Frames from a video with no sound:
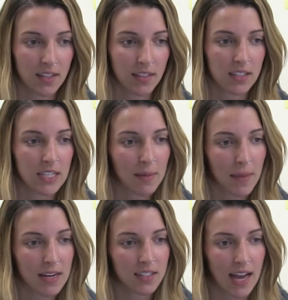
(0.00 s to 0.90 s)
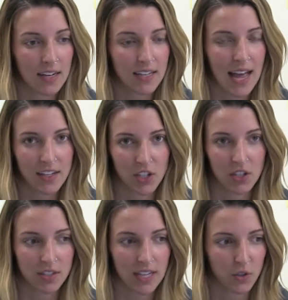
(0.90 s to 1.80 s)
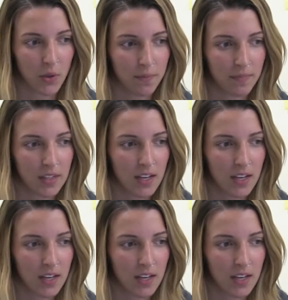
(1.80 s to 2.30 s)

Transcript: that the team may decide to add to their schedule.